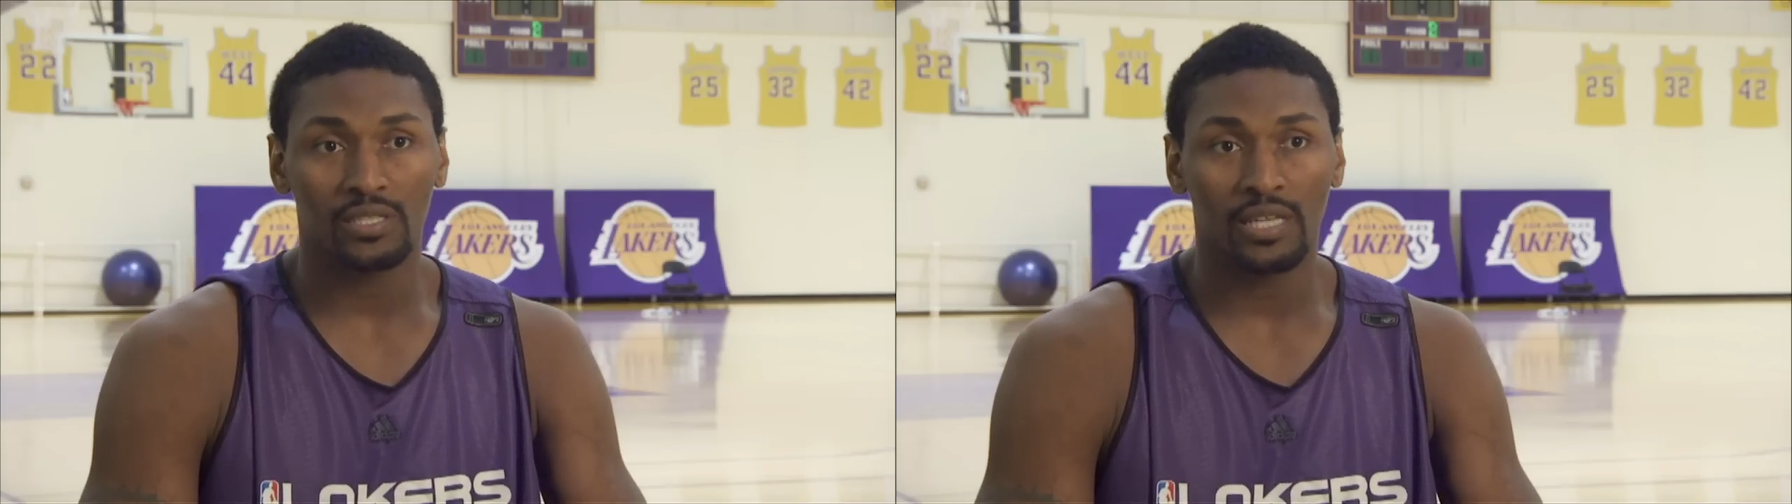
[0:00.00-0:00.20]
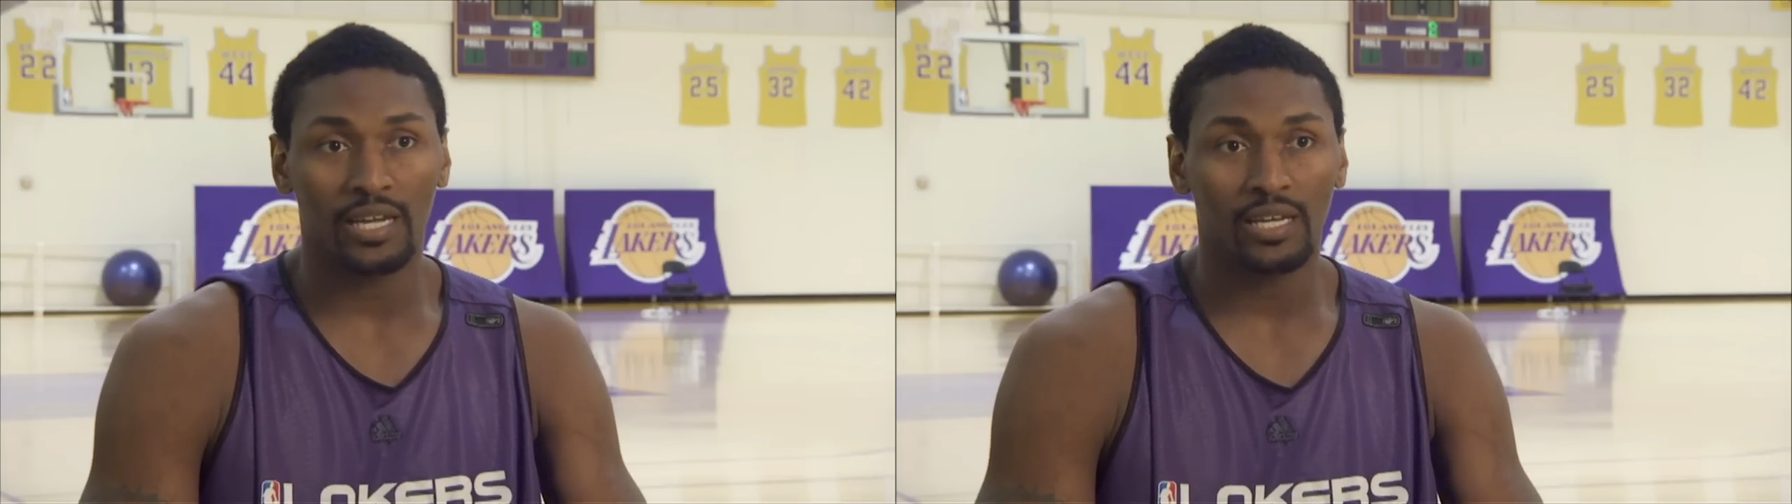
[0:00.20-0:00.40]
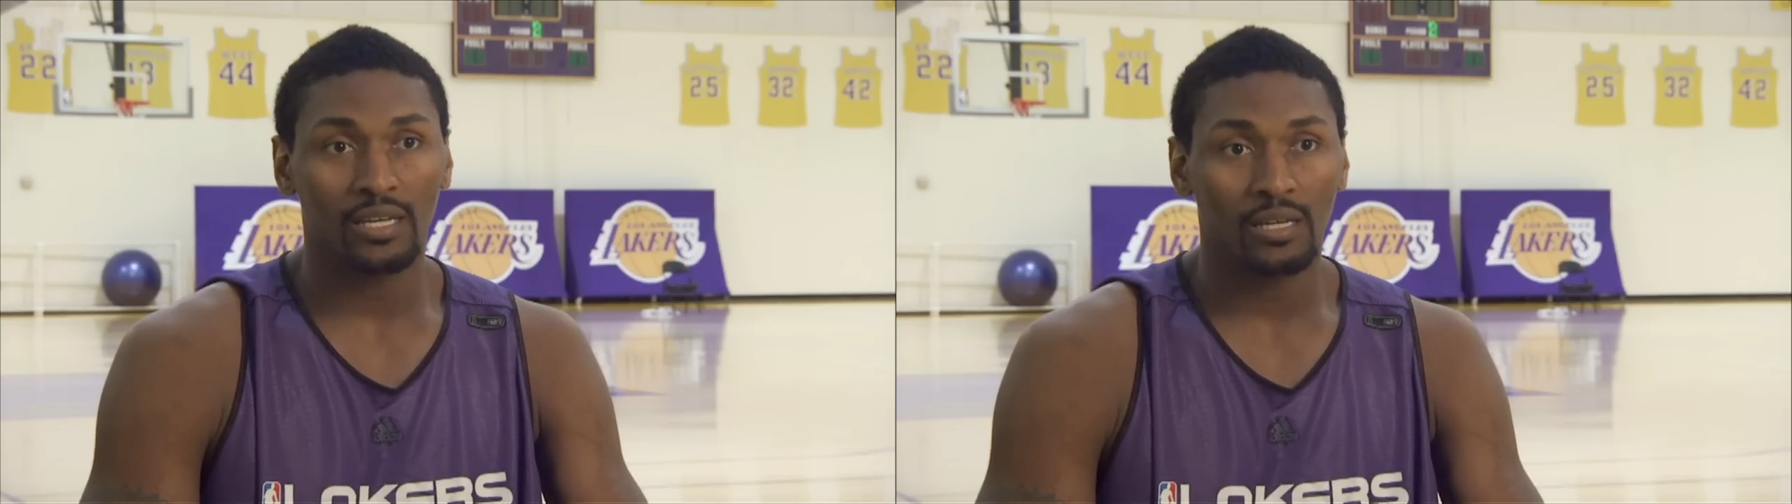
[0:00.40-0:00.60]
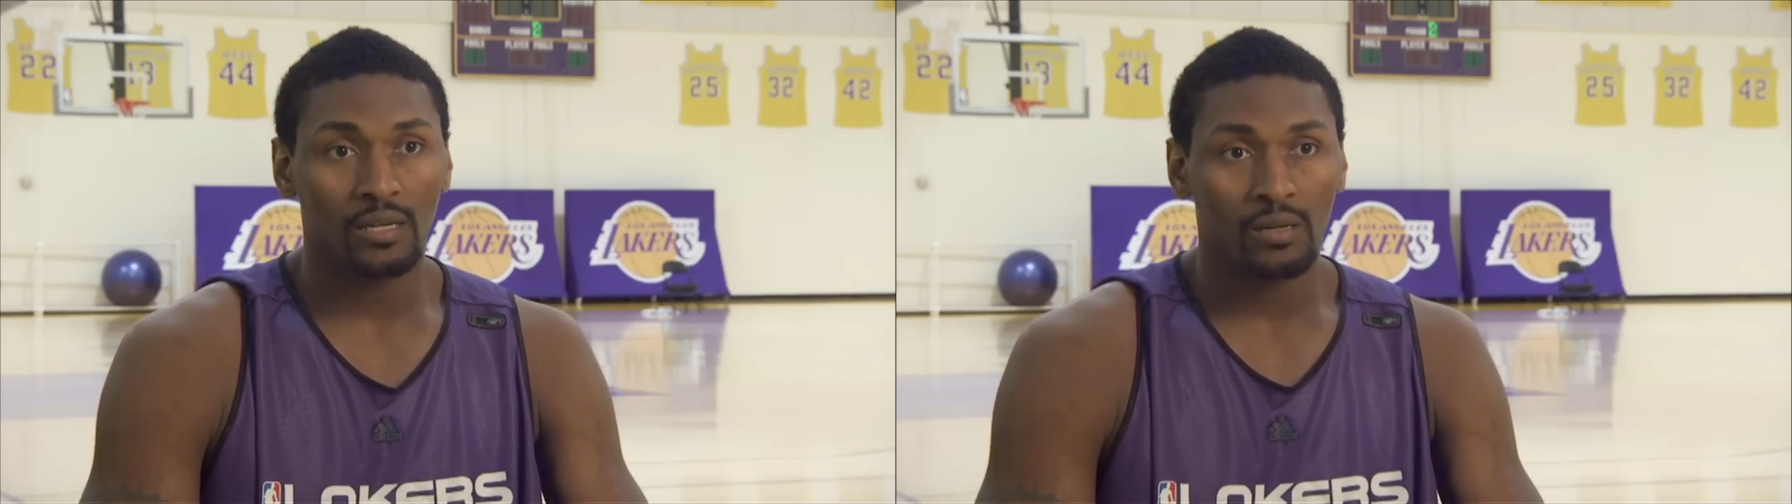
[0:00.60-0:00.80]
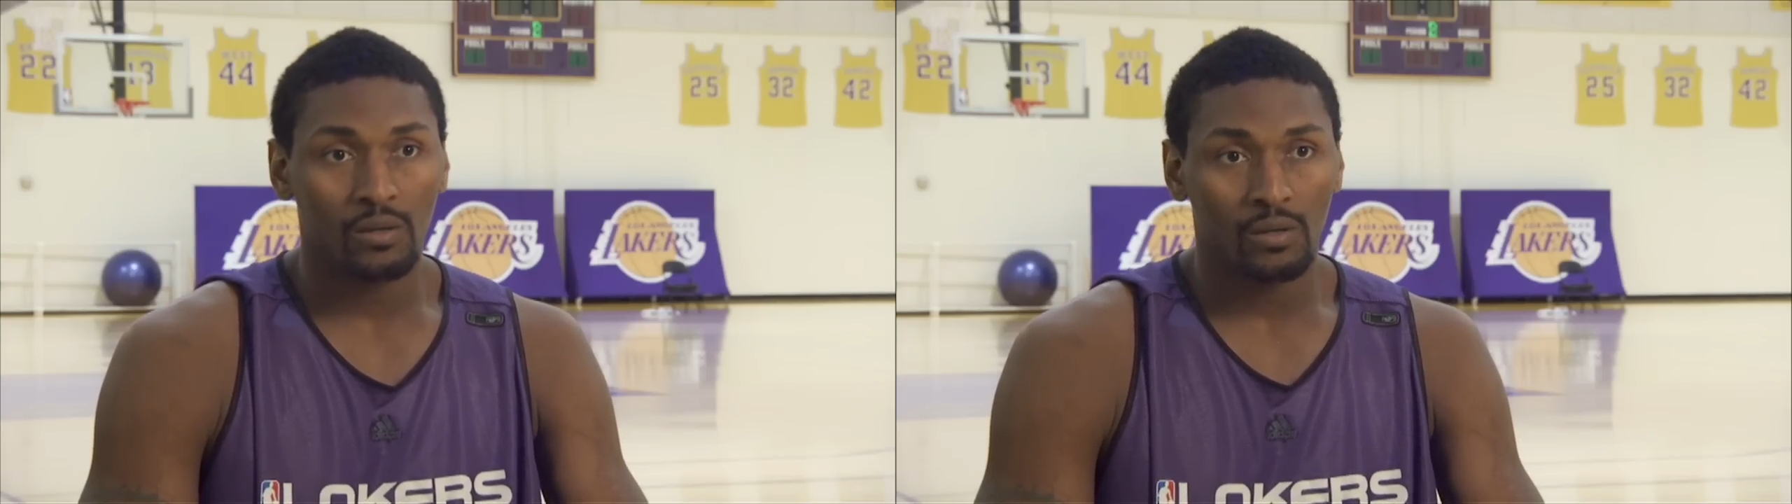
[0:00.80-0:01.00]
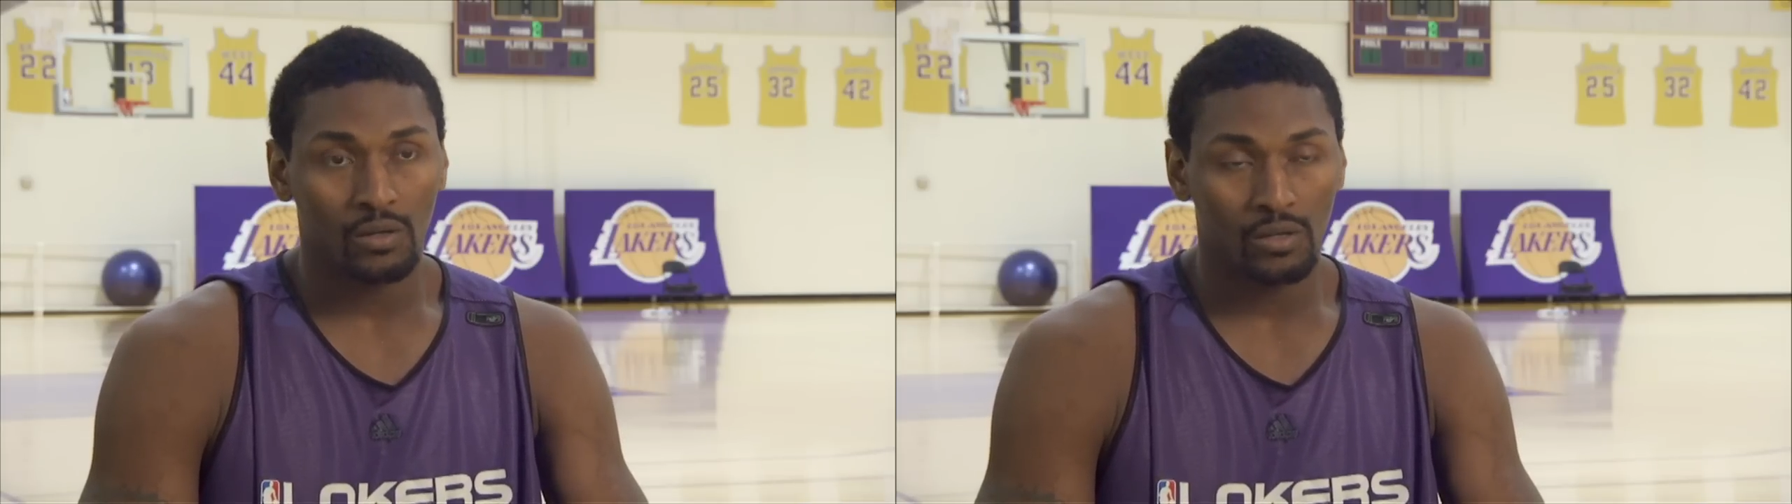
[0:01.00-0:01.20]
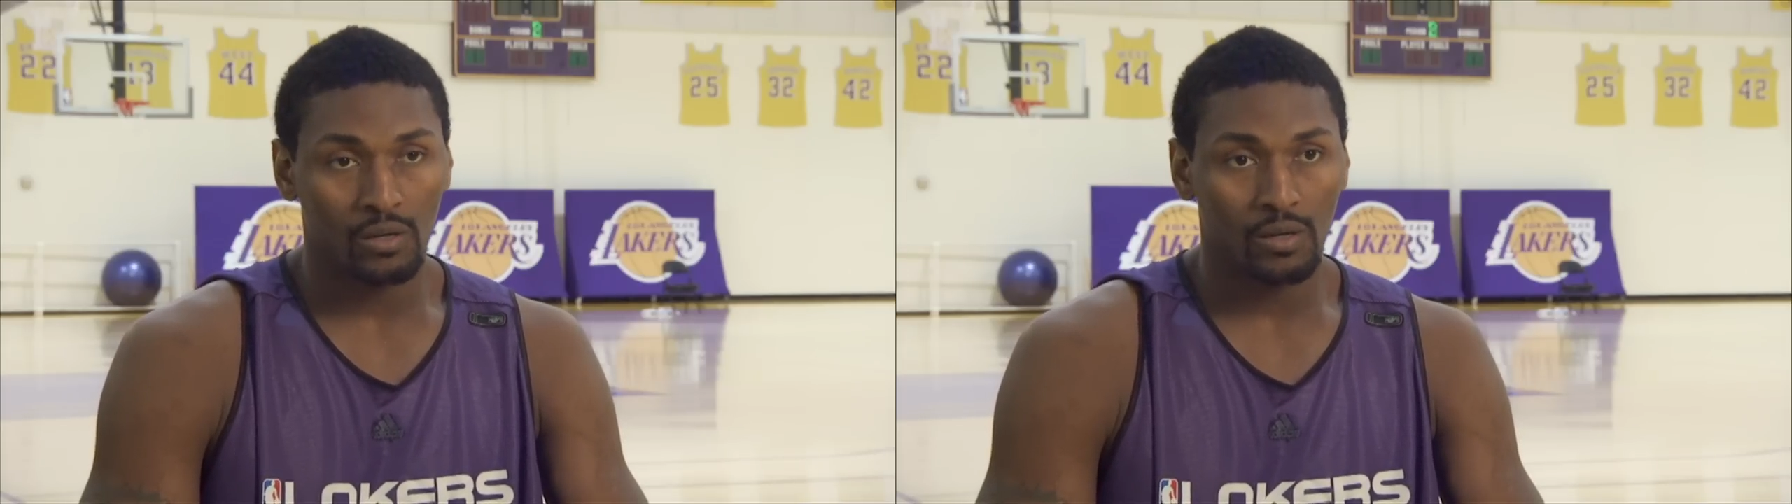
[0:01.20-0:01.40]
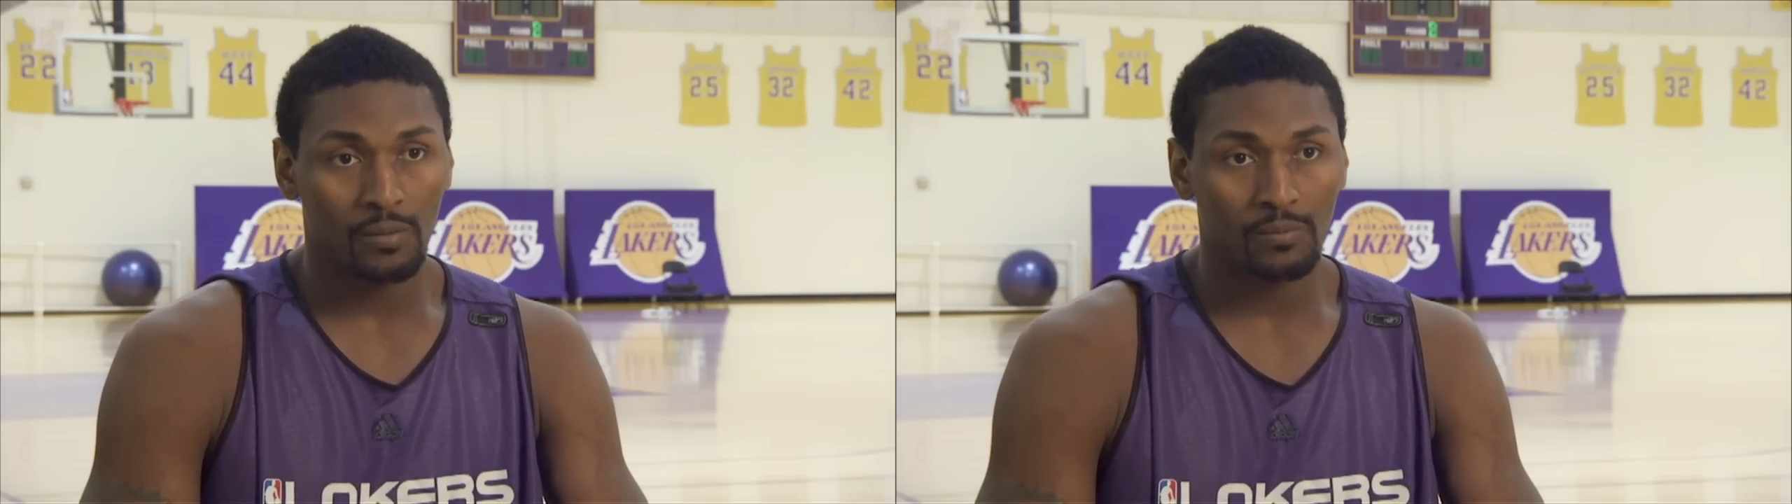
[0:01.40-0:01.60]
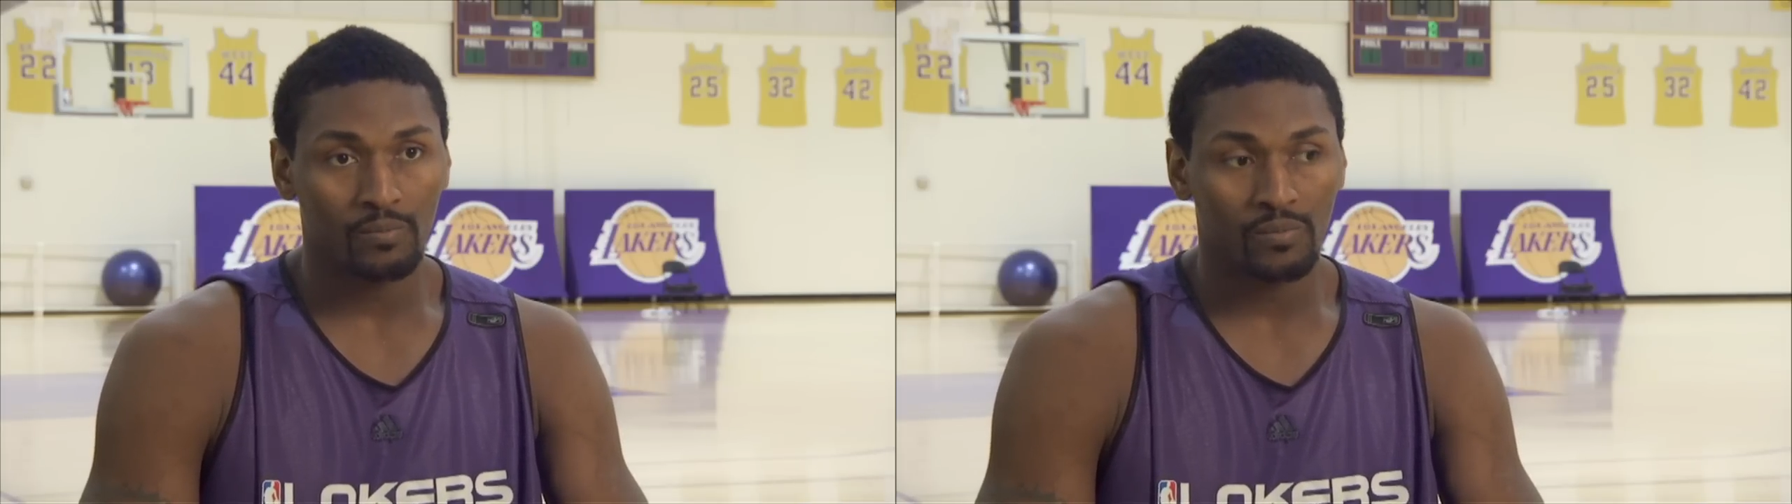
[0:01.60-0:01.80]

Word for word: day, you know,